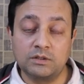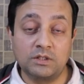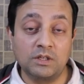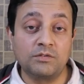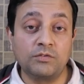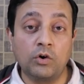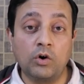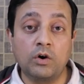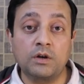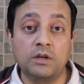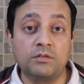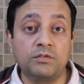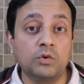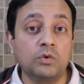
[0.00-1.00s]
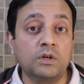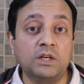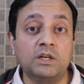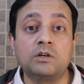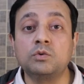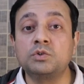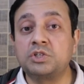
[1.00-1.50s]
Therefore, if you
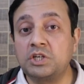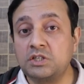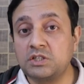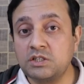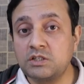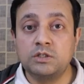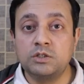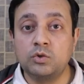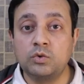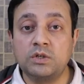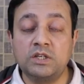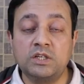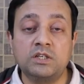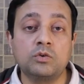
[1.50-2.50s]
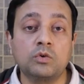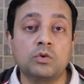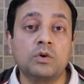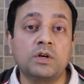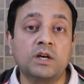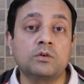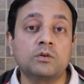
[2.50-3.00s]
need to change it, you need to
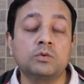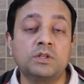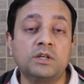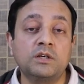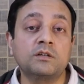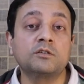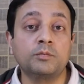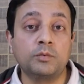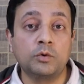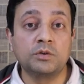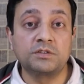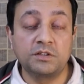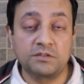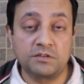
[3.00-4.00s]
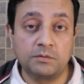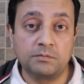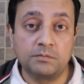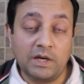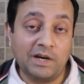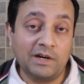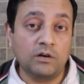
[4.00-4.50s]
connect to their support system
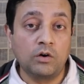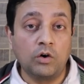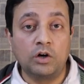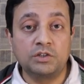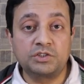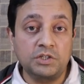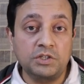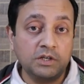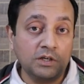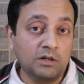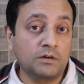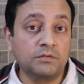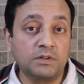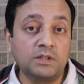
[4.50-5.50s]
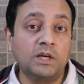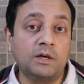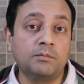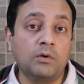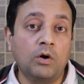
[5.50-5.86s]
and launch a ticket with them